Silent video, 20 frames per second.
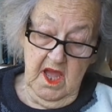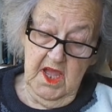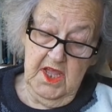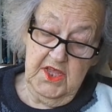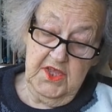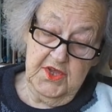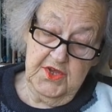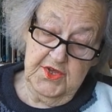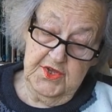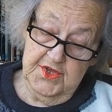
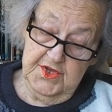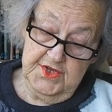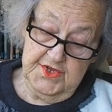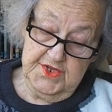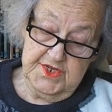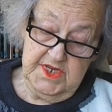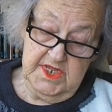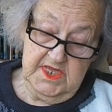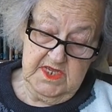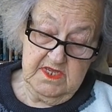I
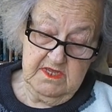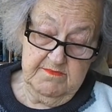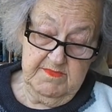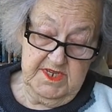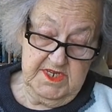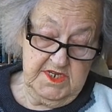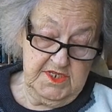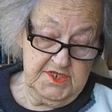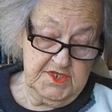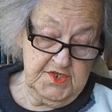heard he
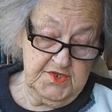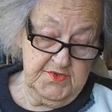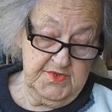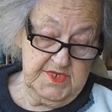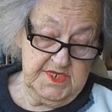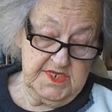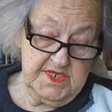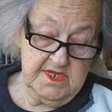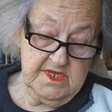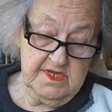committed
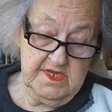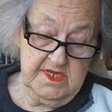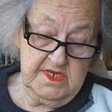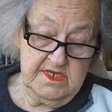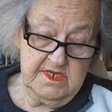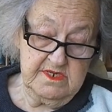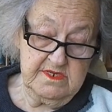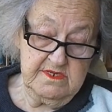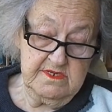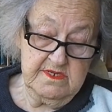
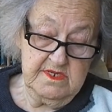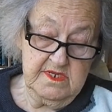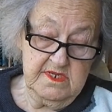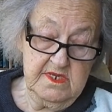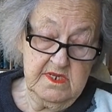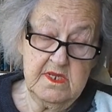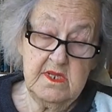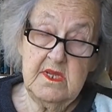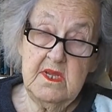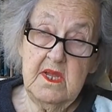suicide.
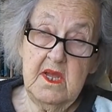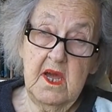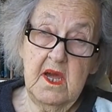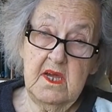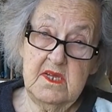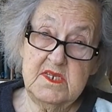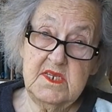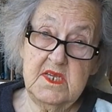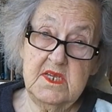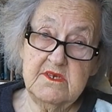
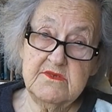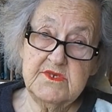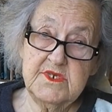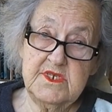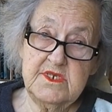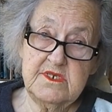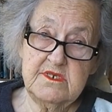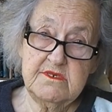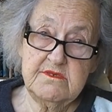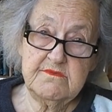I doubt
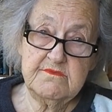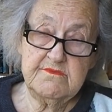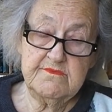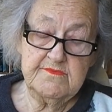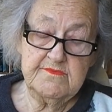it.